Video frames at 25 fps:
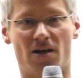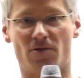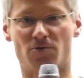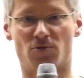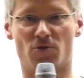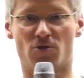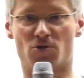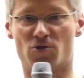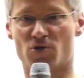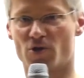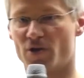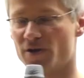How do
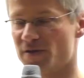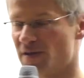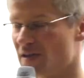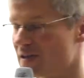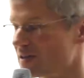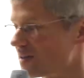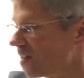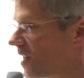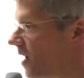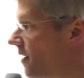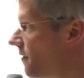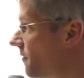you join the
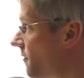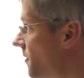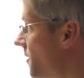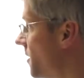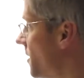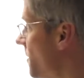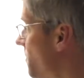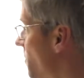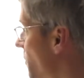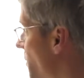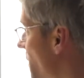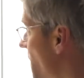stuff,
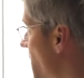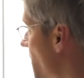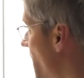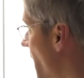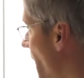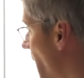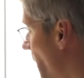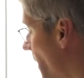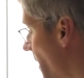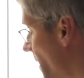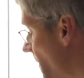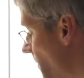uh, put it
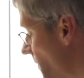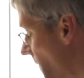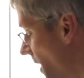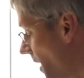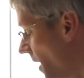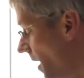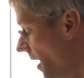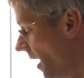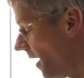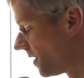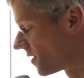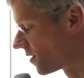together,
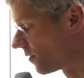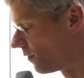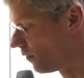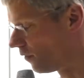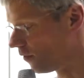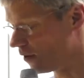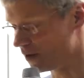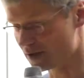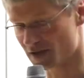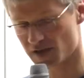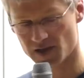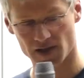and so
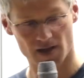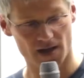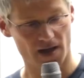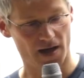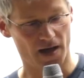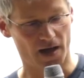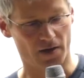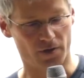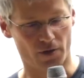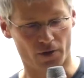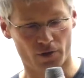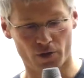forth?
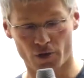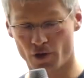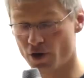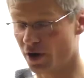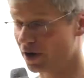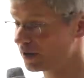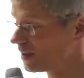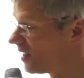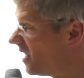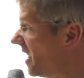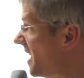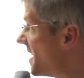And the
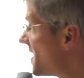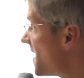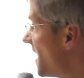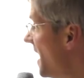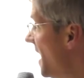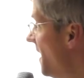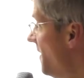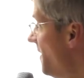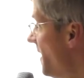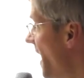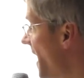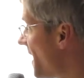third is
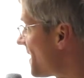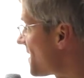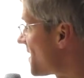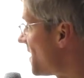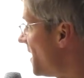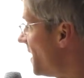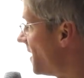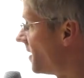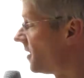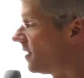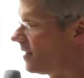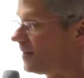
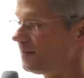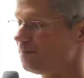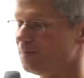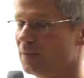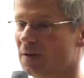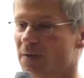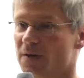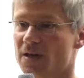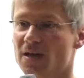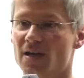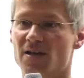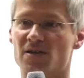indexing. Yeah?
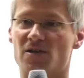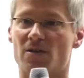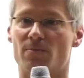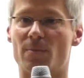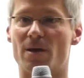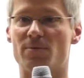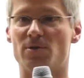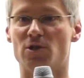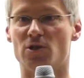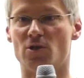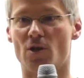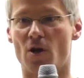So
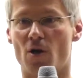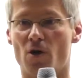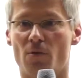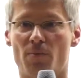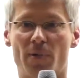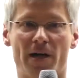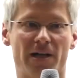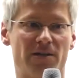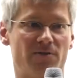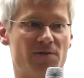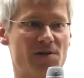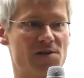maybe you know
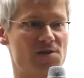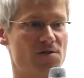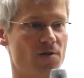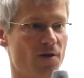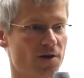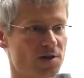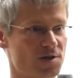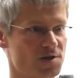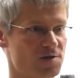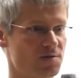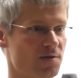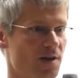binary
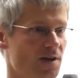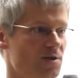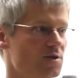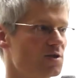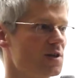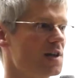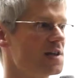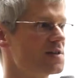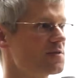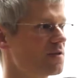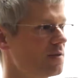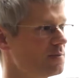search
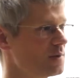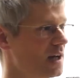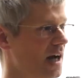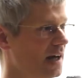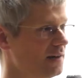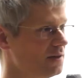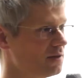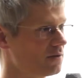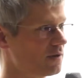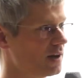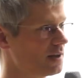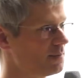structures from your
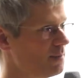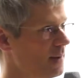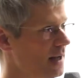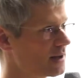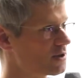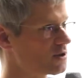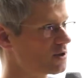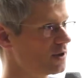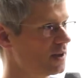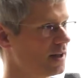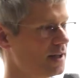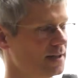undergrad
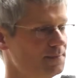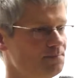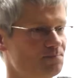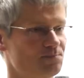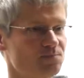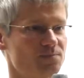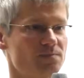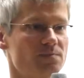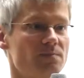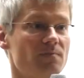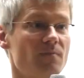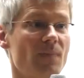bachelor,
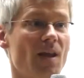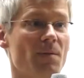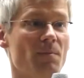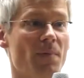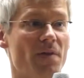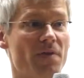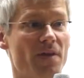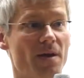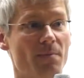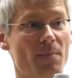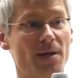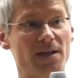but
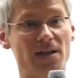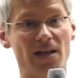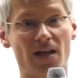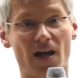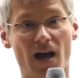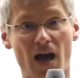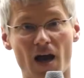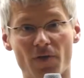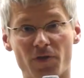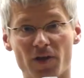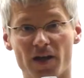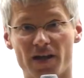there are many
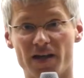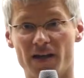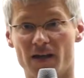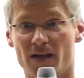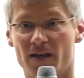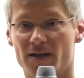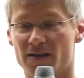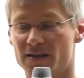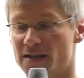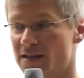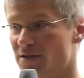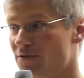other
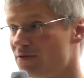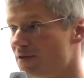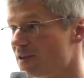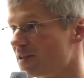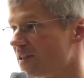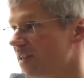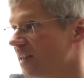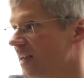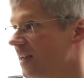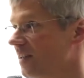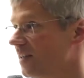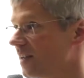uh,
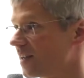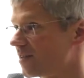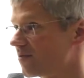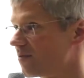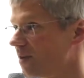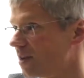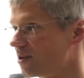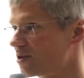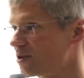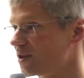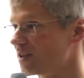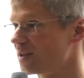interesting index
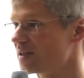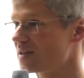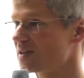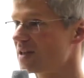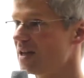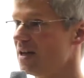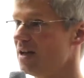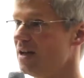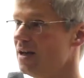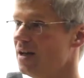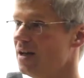structures.